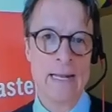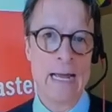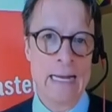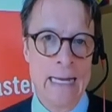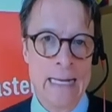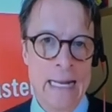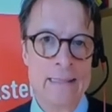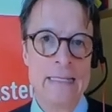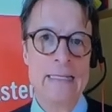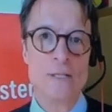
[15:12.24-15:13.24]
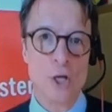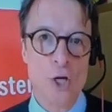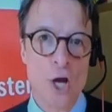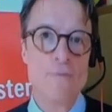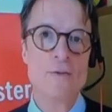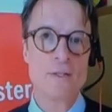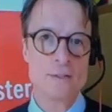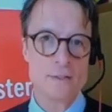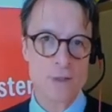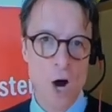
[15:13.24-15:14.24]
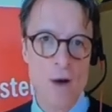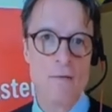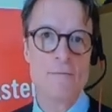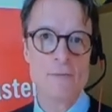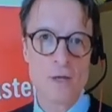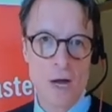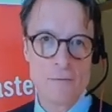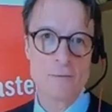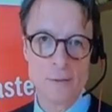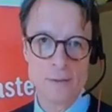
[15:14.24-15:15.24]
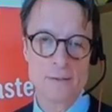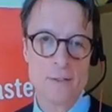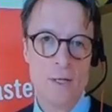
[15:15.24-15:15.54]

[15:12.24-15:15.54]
and i, I and i think the governance of the government